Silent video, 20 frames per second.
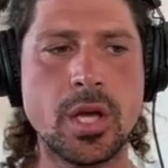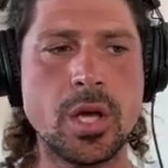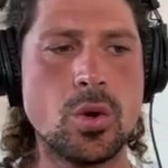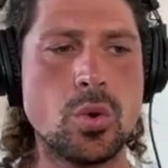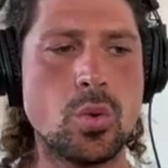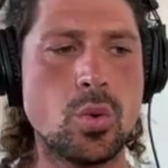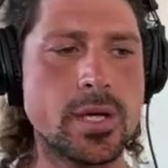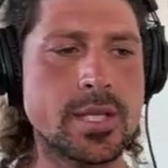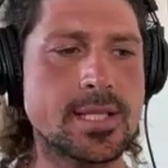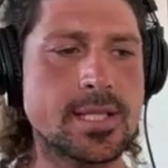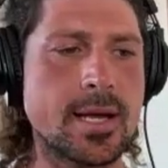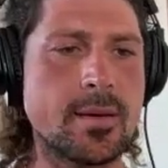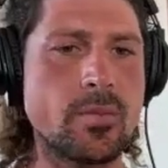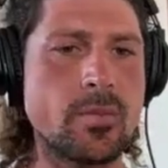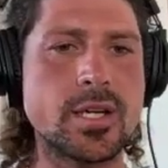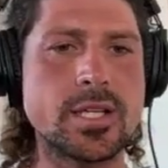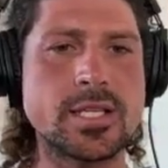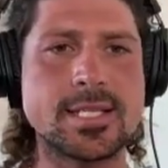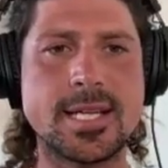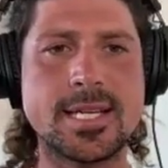When someone
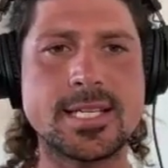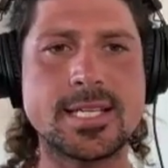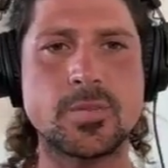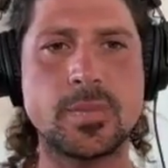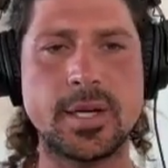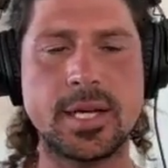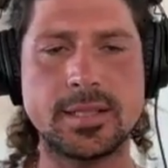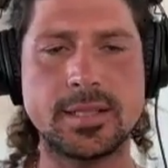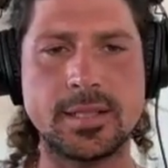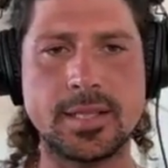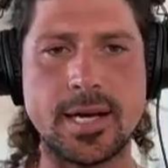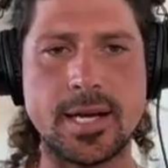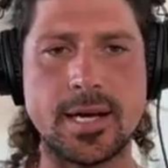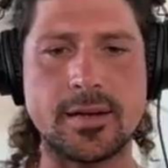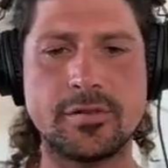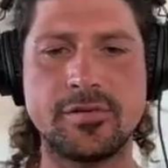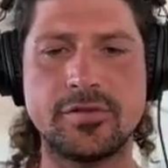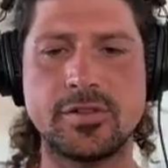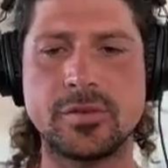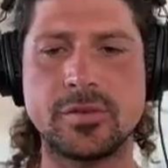is desperate
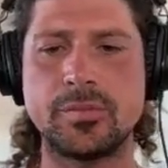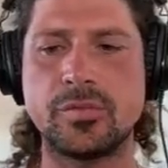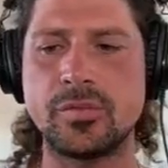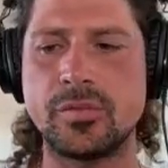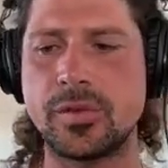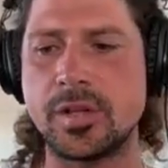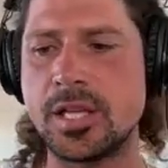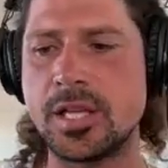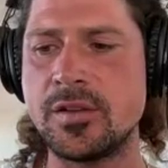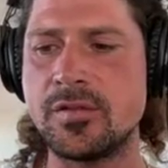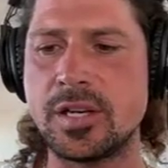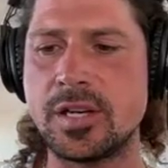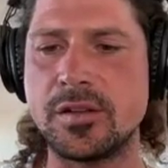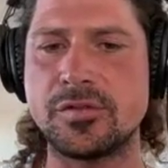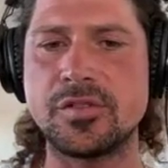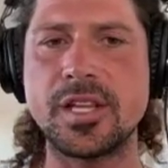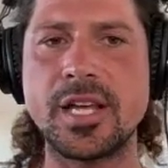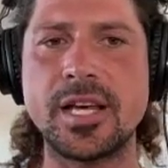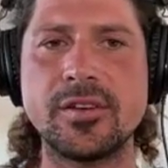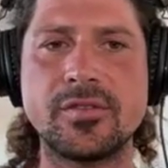enough, even if
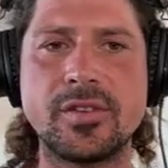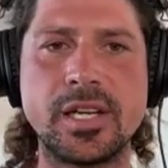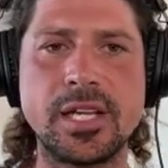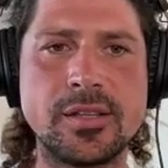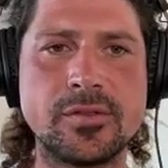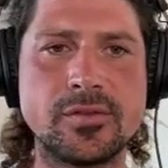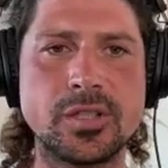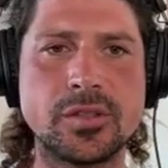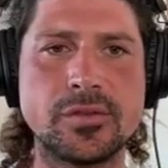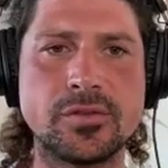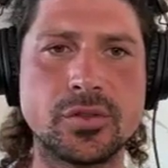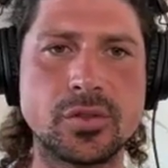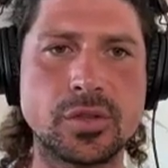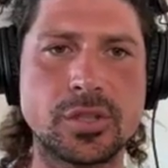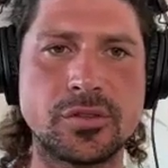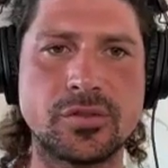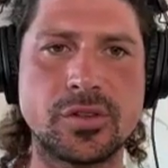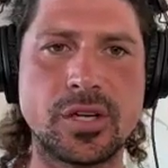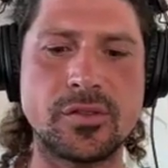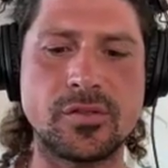they have lived the
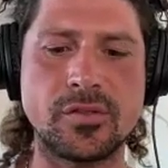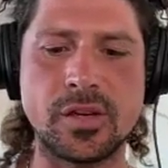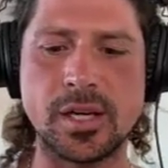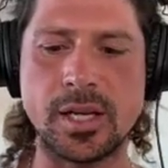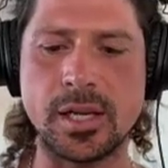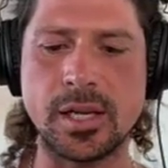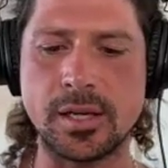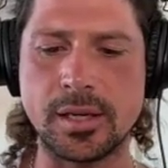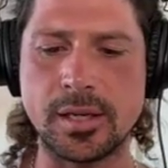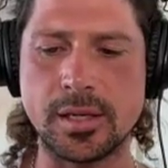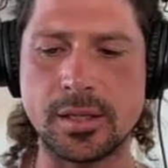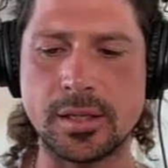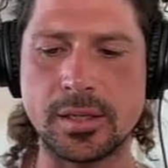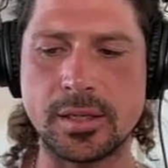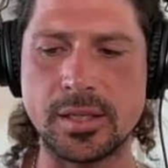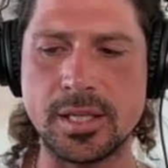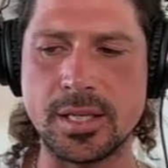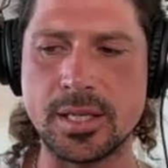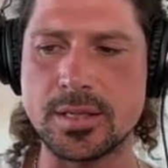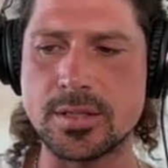45
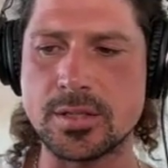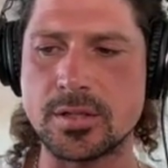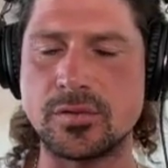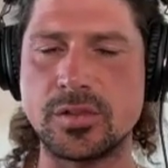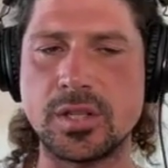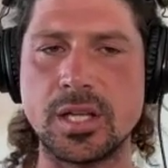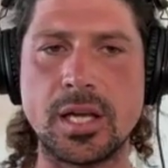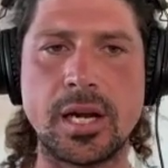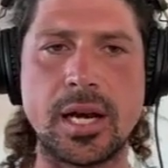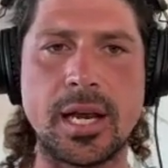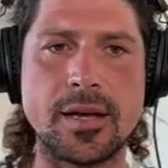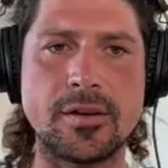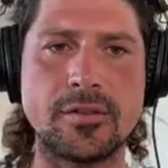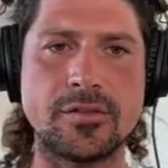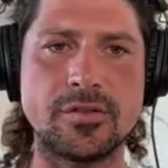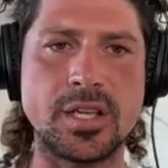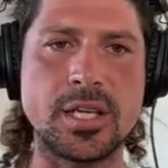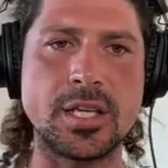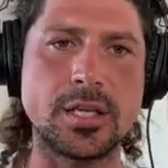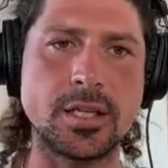years of their
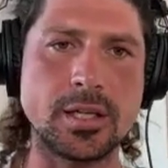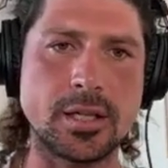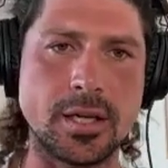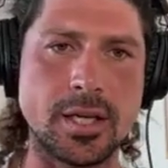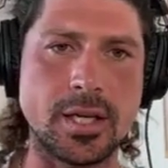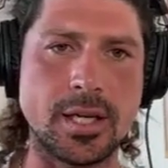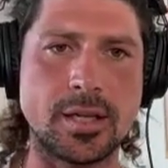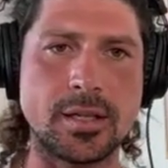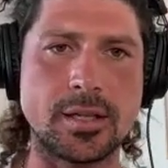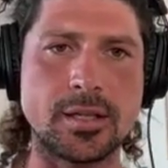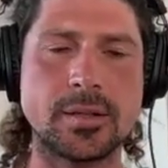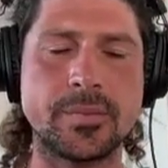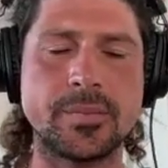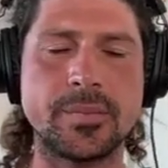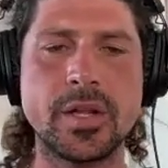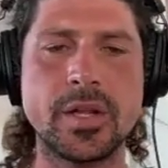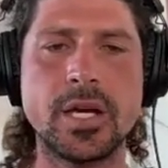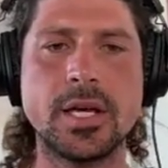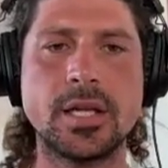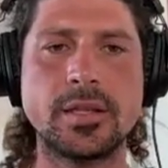life in green,
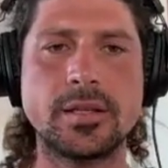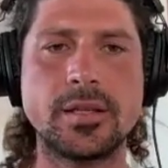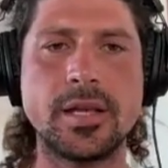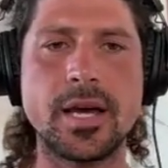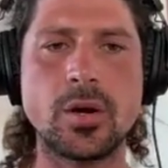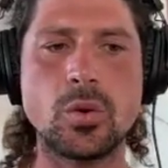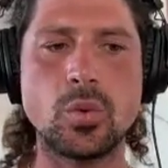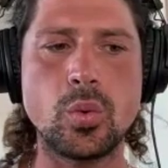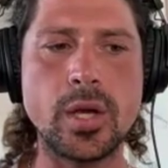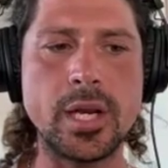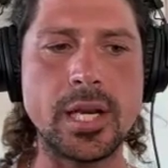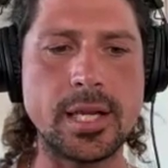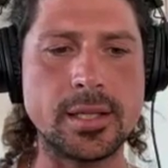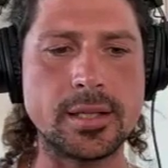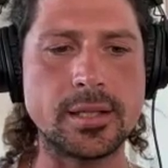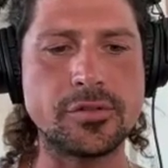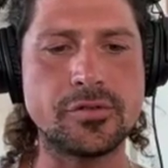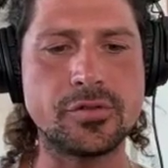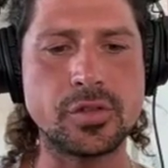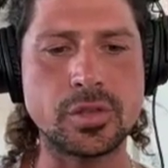they are willing
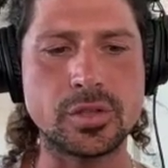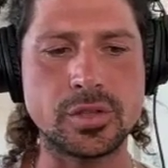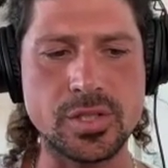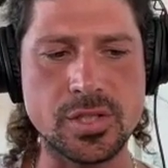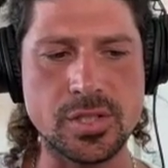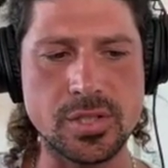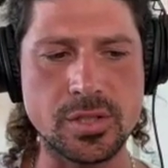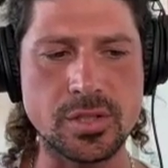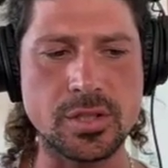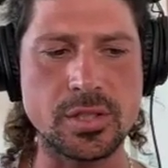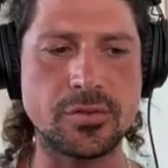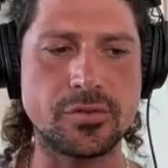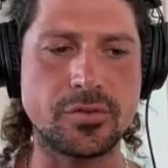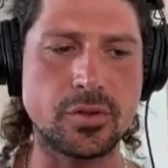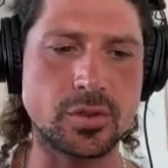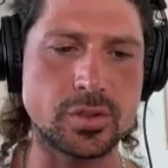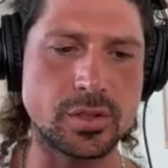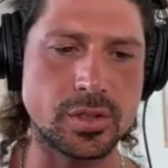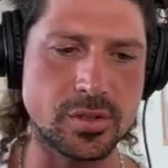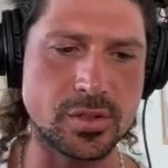the
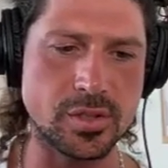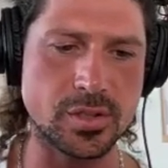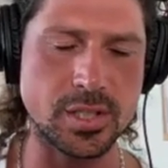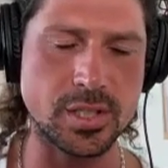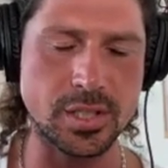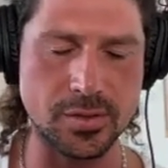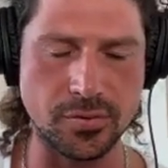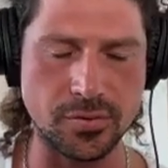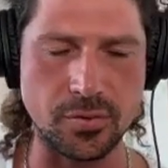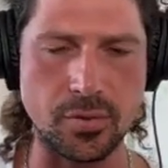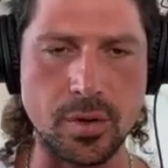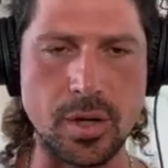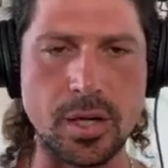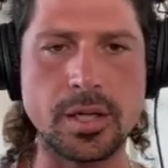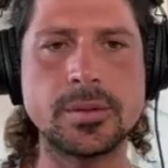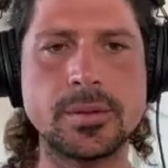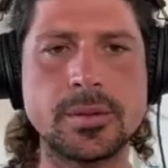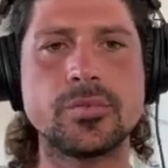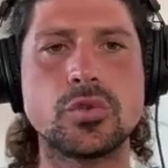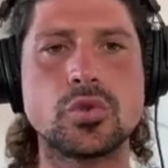36th
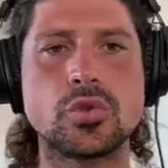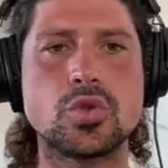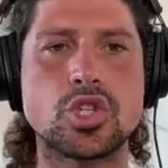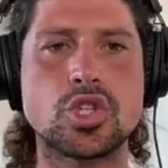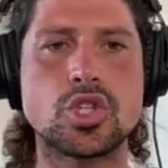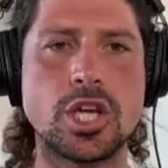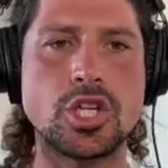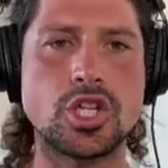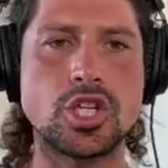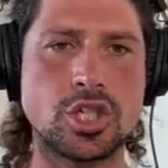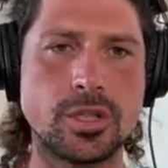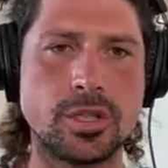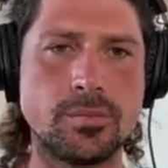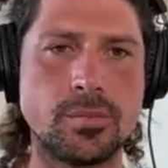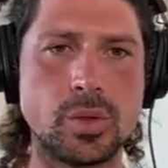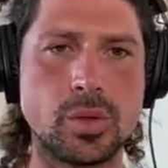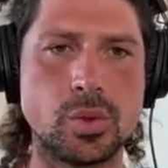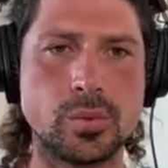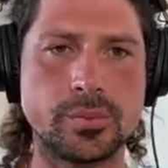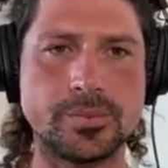one to change it in
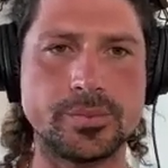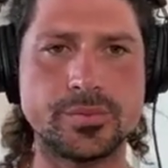blue.